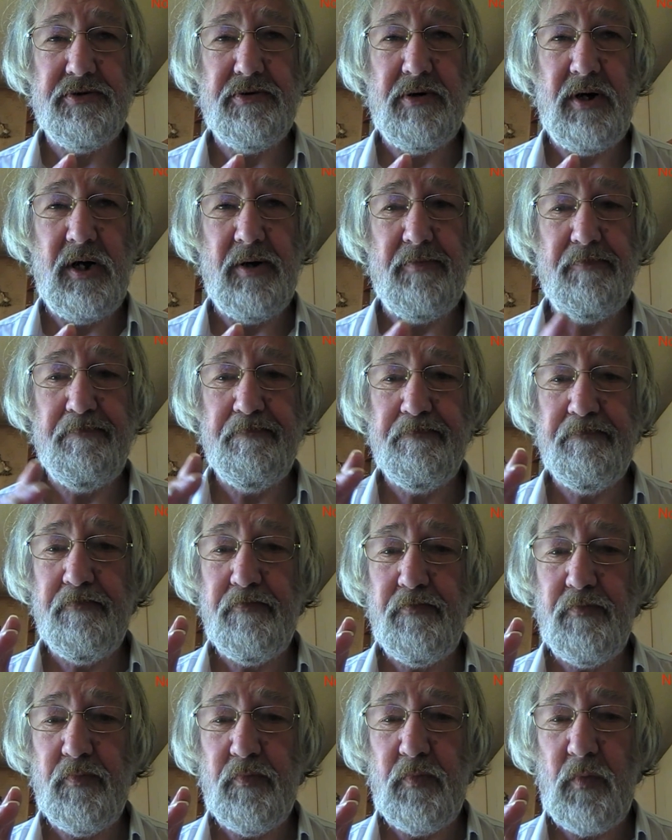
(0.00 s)
well.
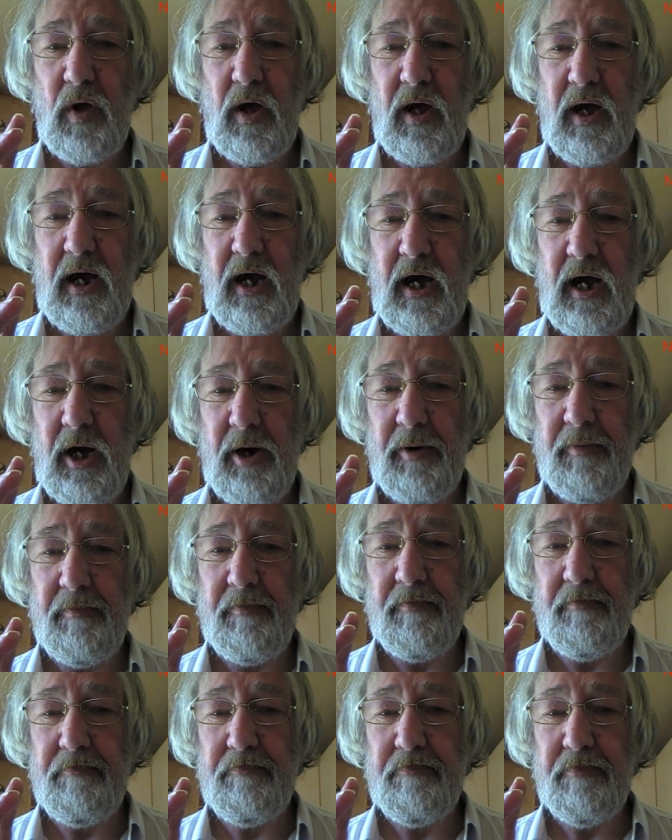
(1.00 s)

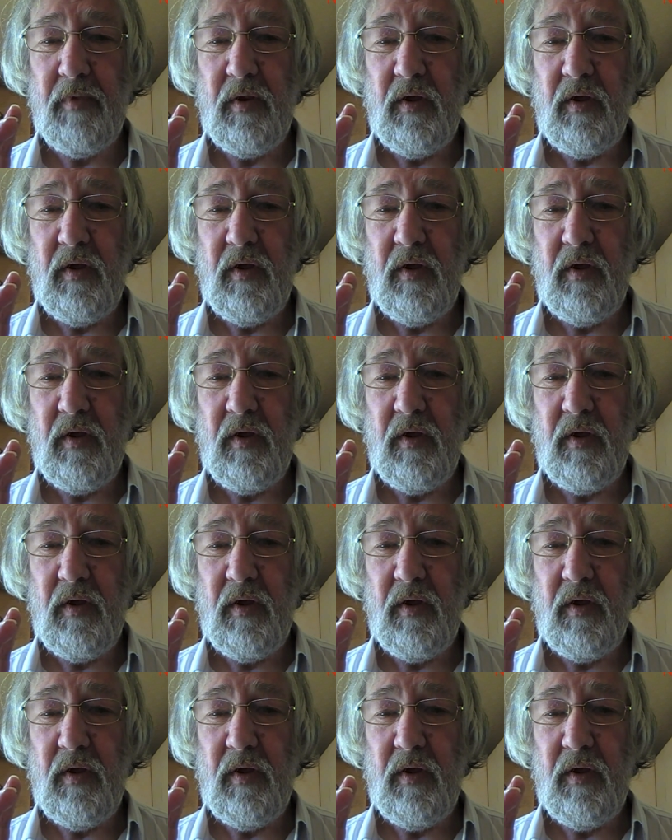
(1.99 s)
And